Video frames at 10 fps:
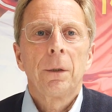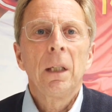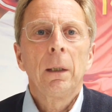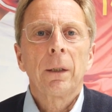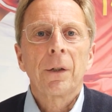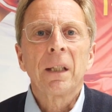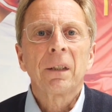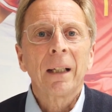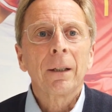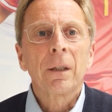Dear leaders in
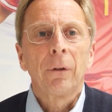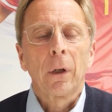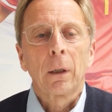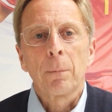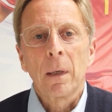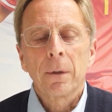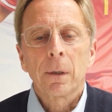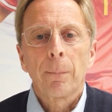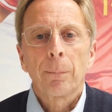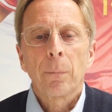talent
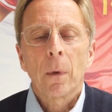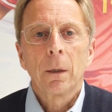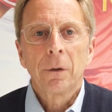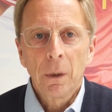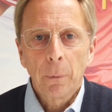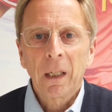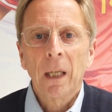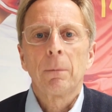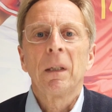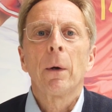development, dear
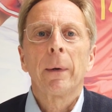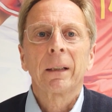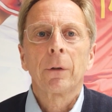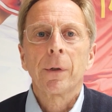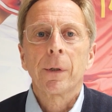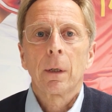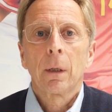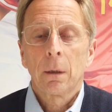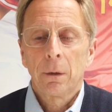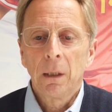academy directors,
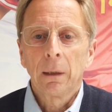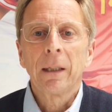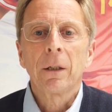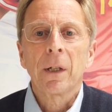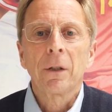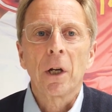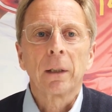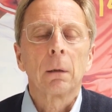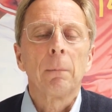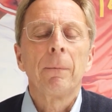dear ladies and
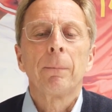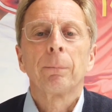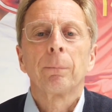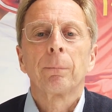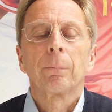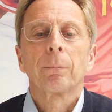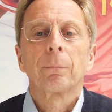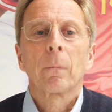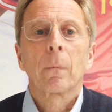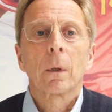gentlemen.
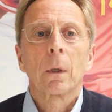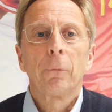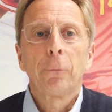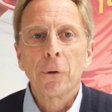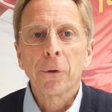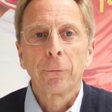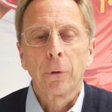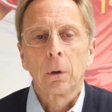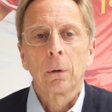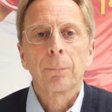First of
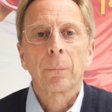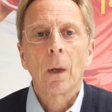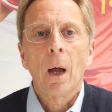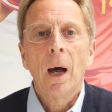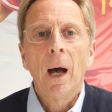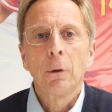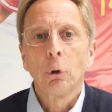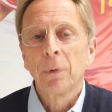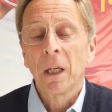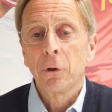all, I
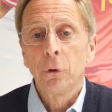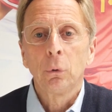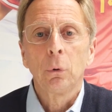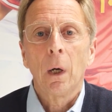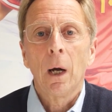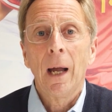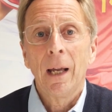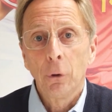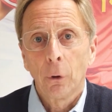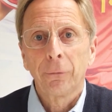hope that you
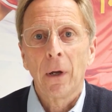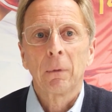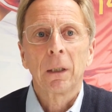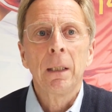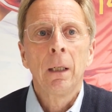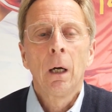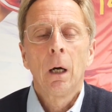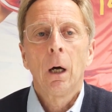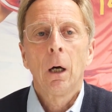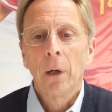and your family
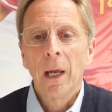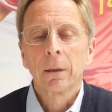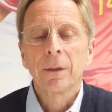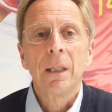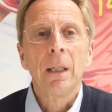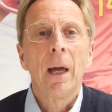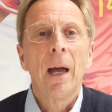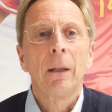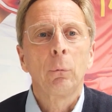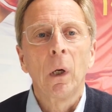are healthy
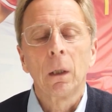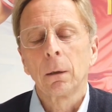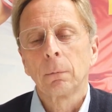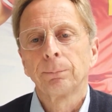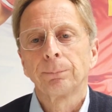and well.